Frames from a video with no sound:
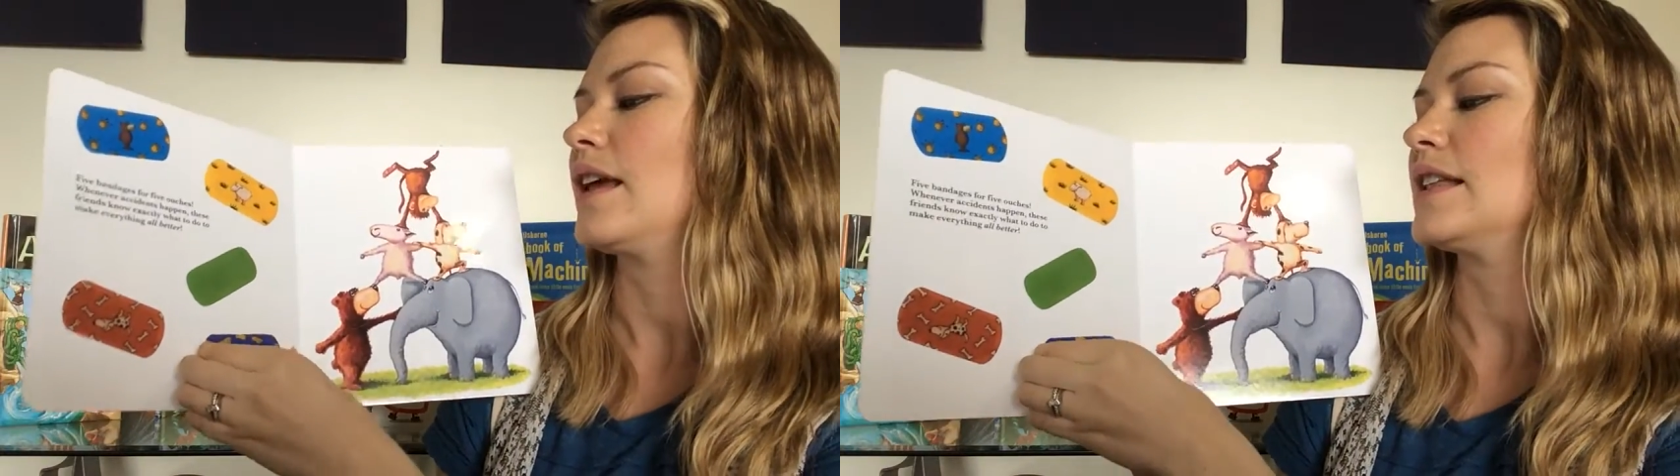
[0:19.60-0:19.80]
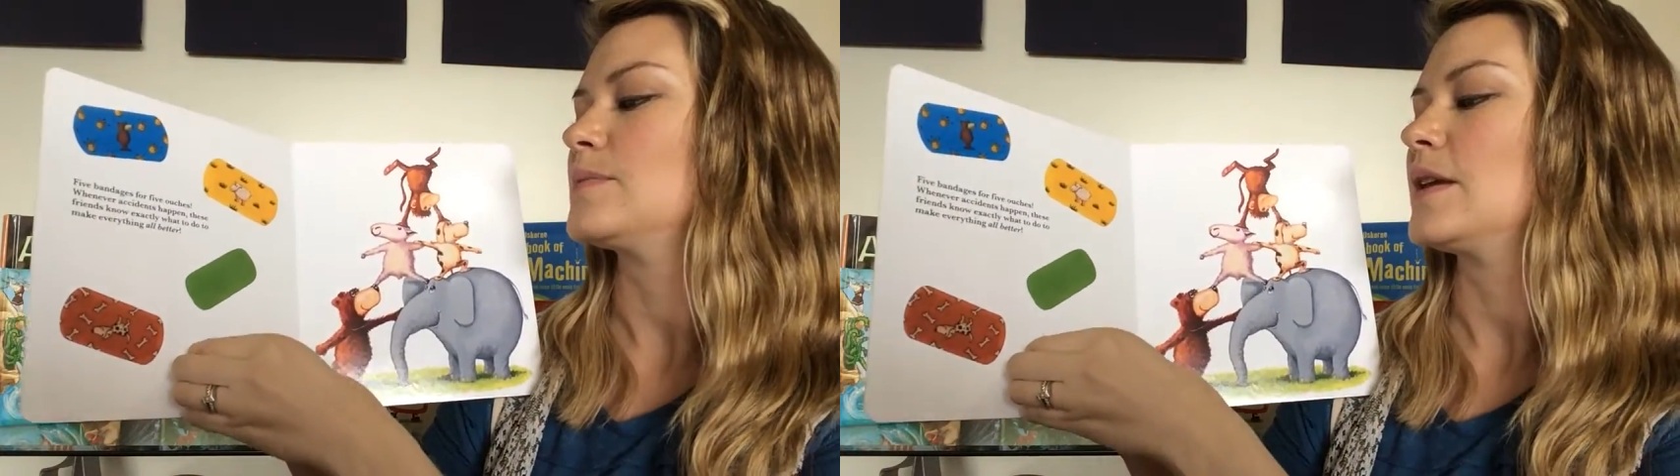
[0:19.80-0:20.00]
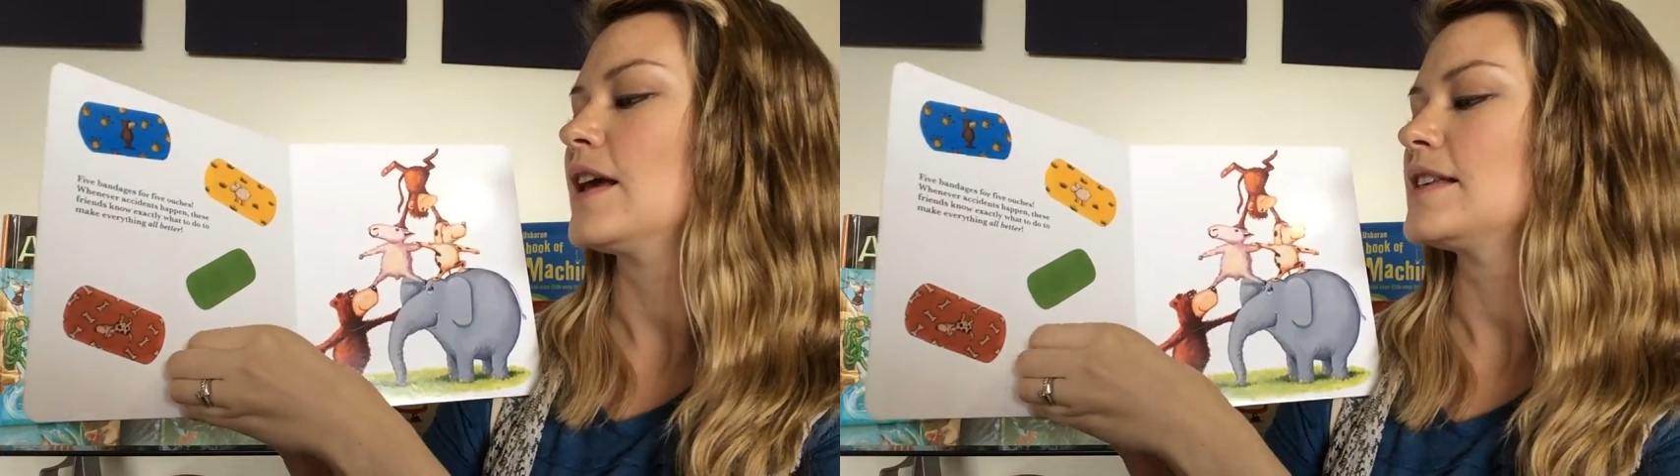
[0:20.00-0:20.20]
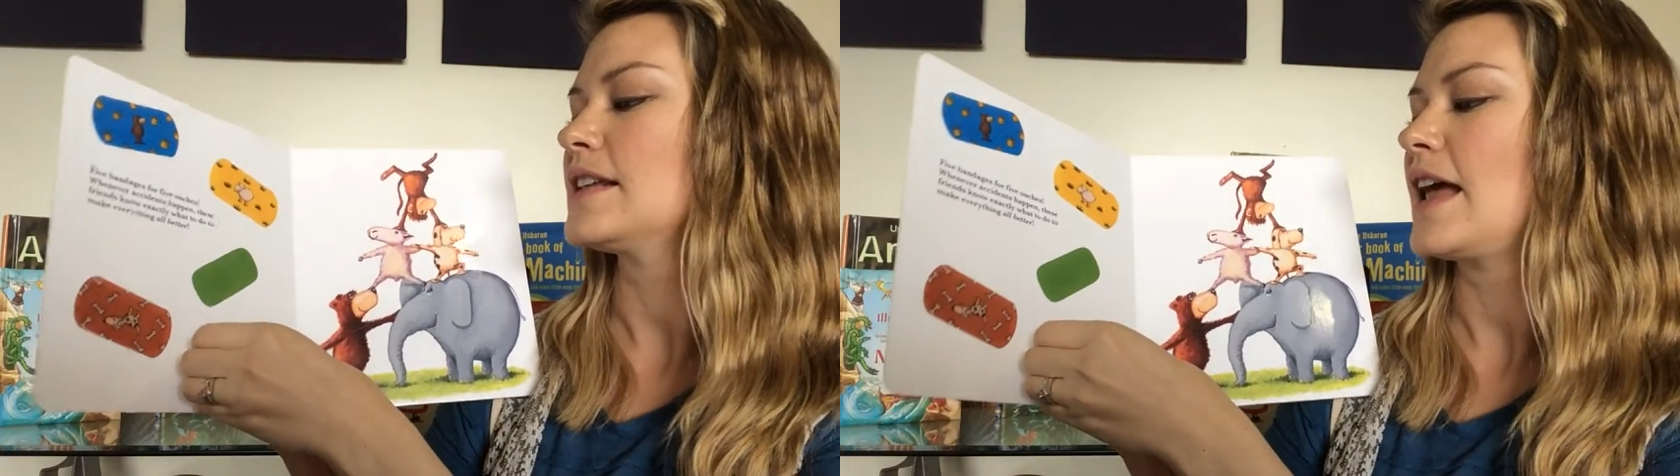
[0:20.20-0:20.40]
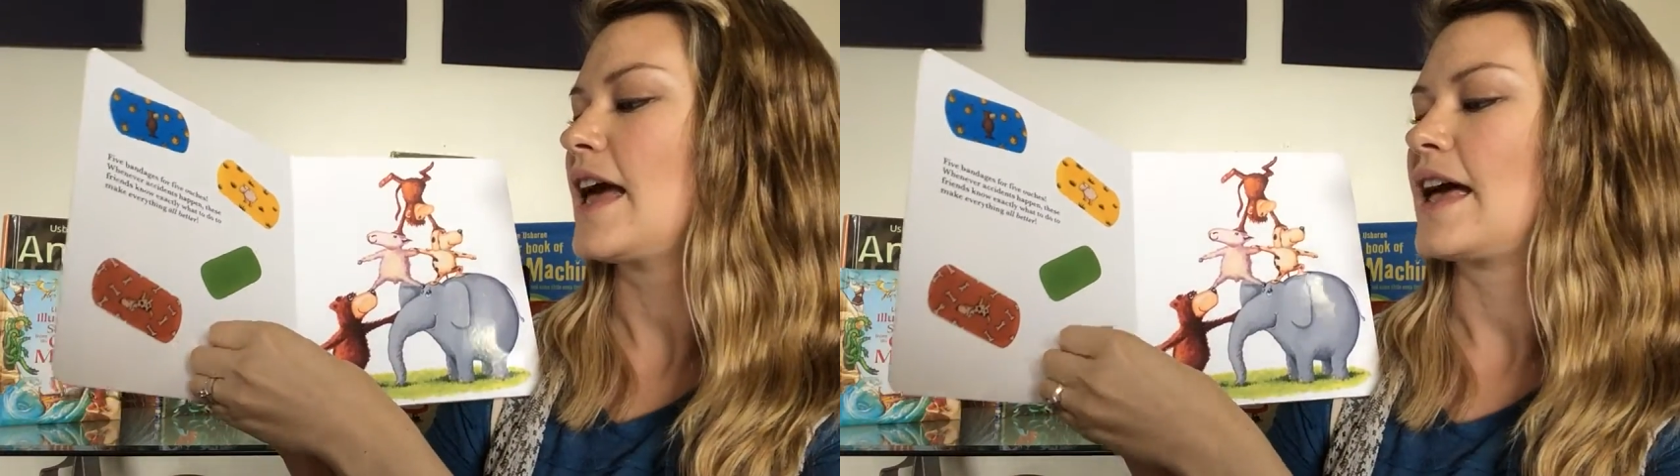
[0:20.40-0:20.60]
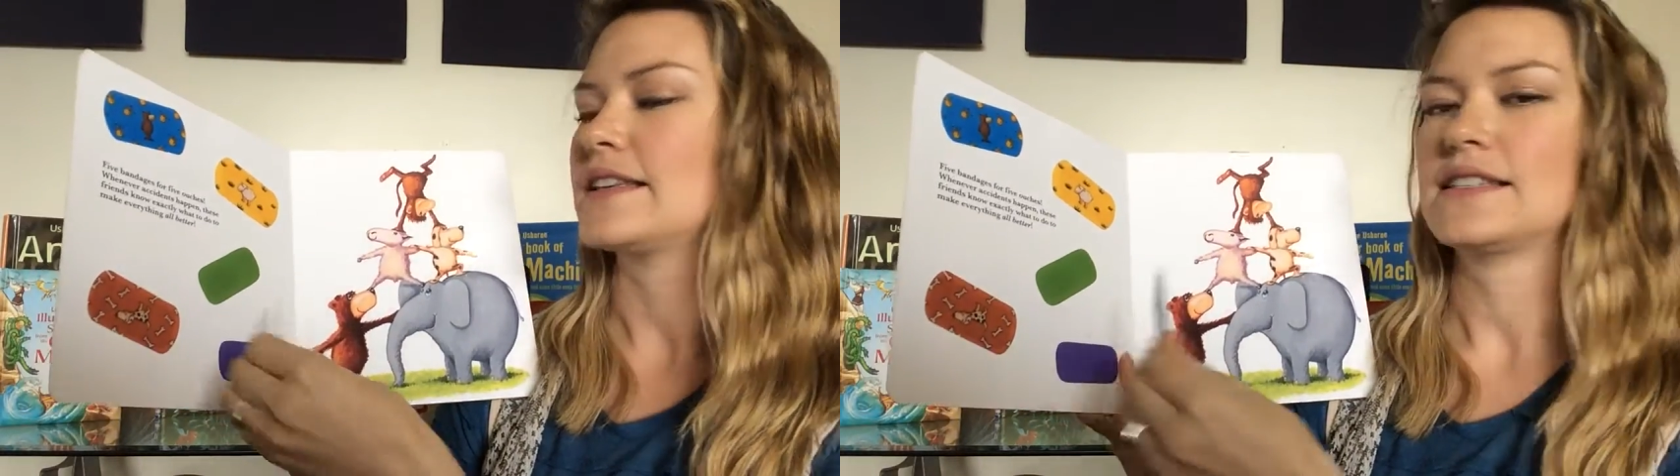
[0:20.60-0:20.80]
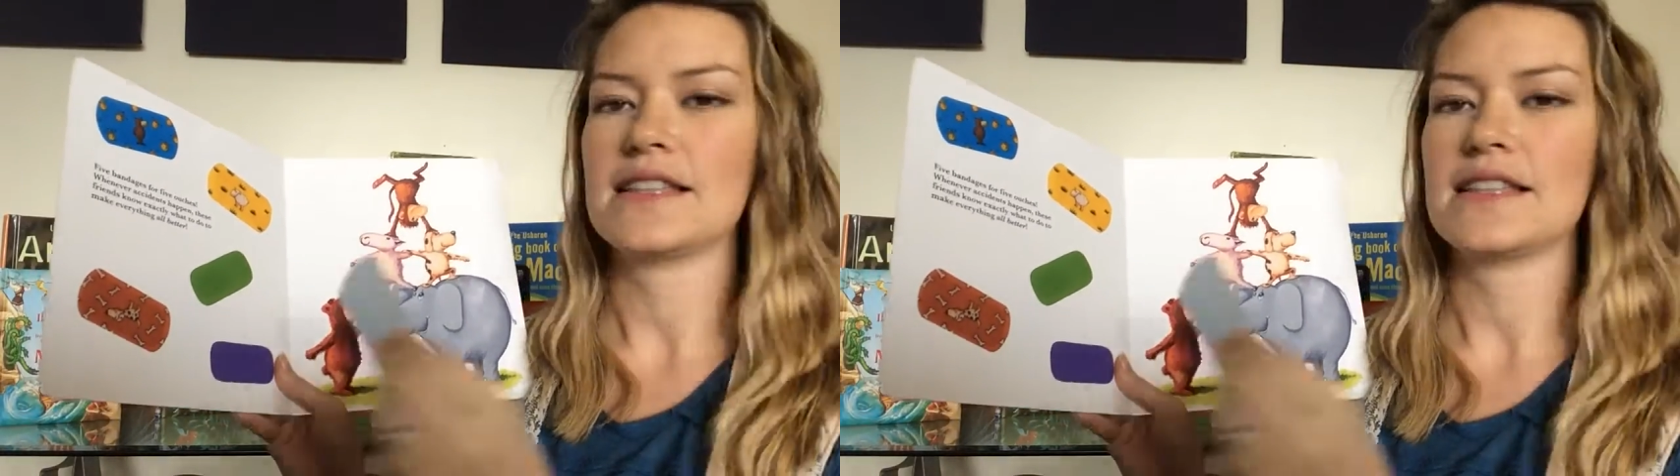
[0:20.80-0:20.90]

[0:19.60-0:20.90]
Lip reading: It's because it has